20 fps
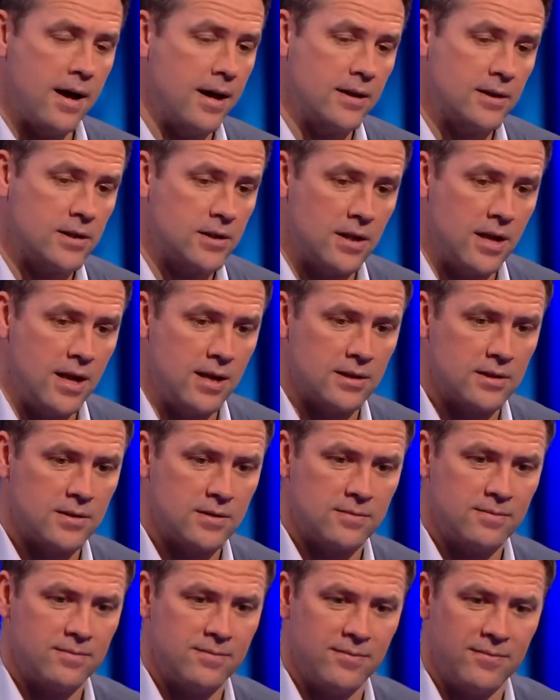
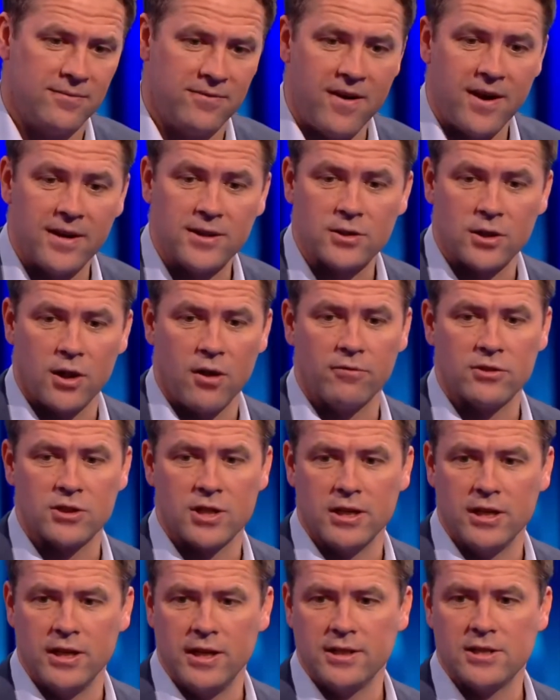it's vital,
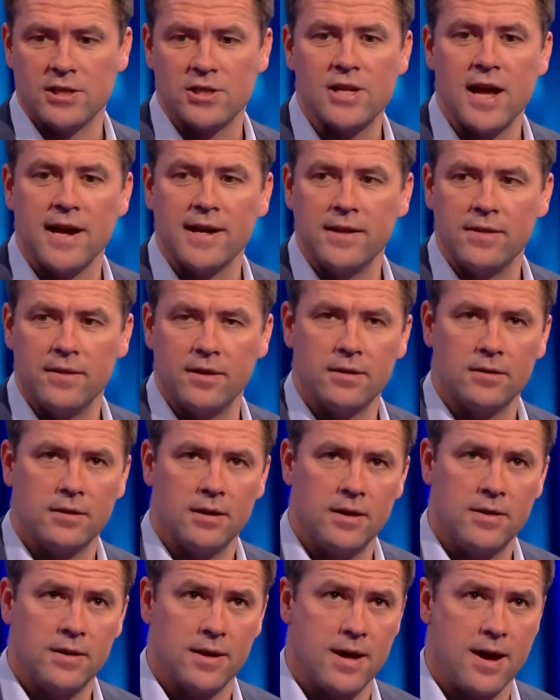obviously. You need to stay in
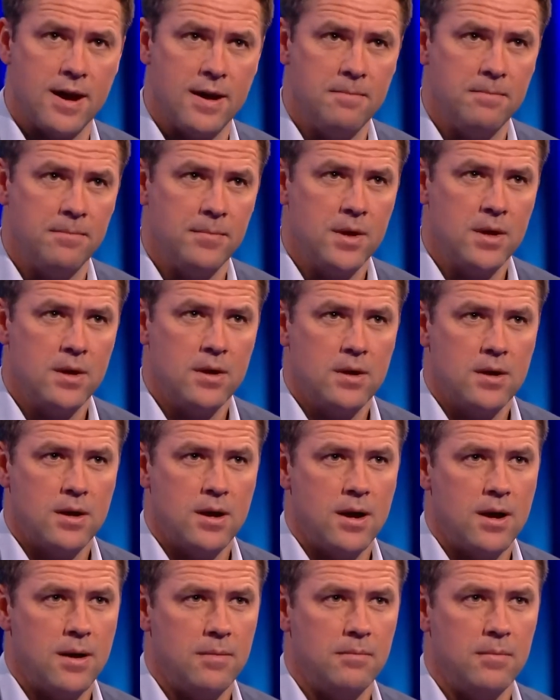the game.
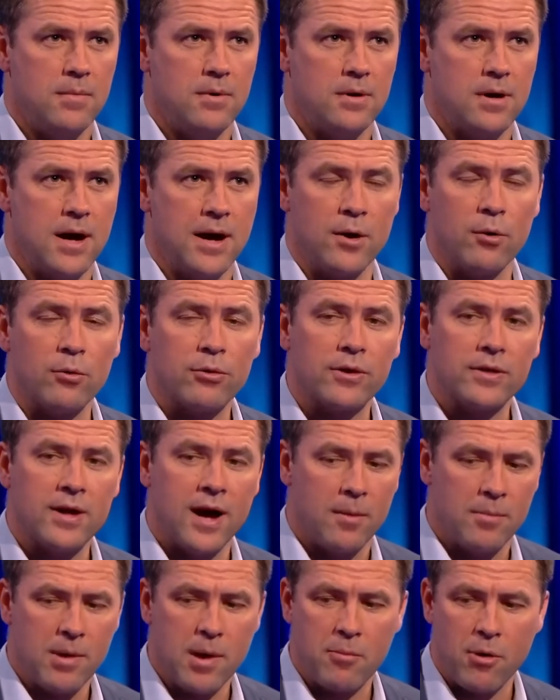I don't think
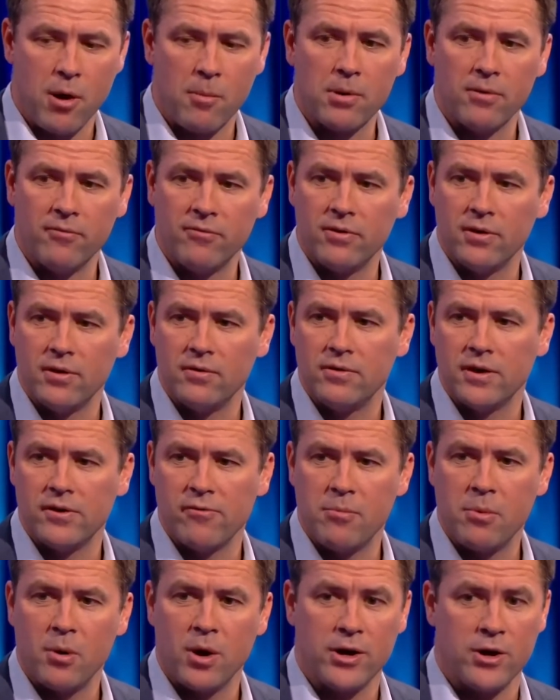that'll be a problem for
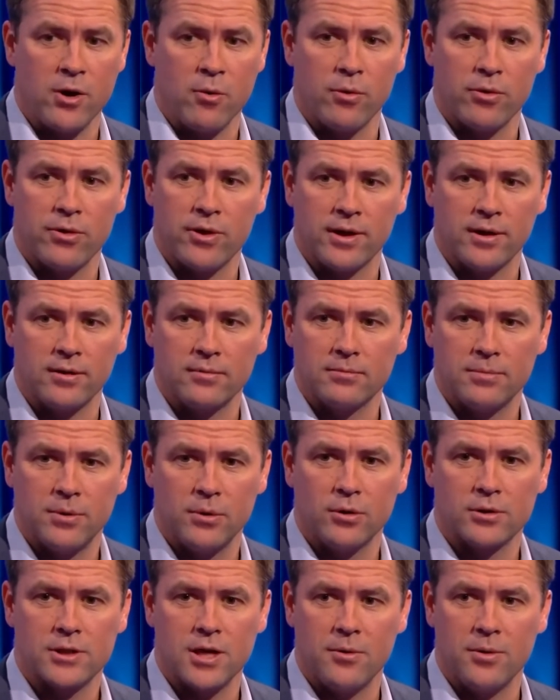Liverpool. I don't think
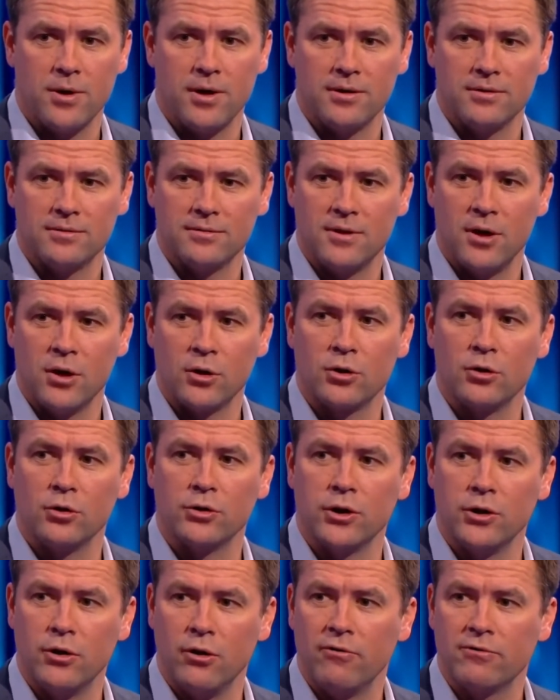Porto are
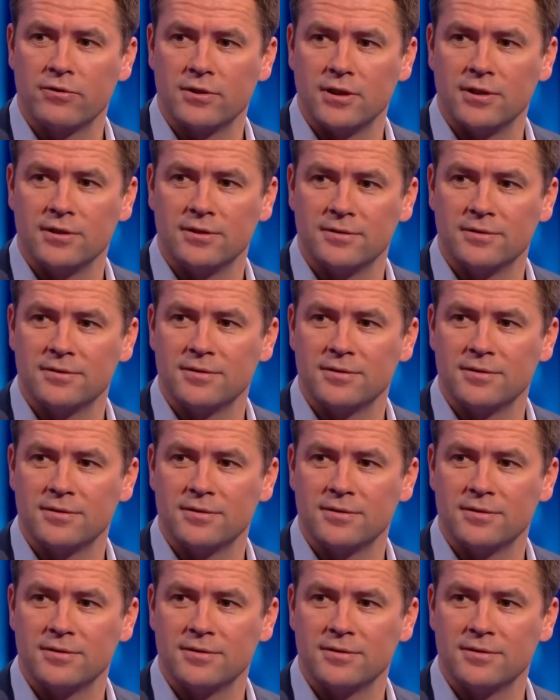good enough to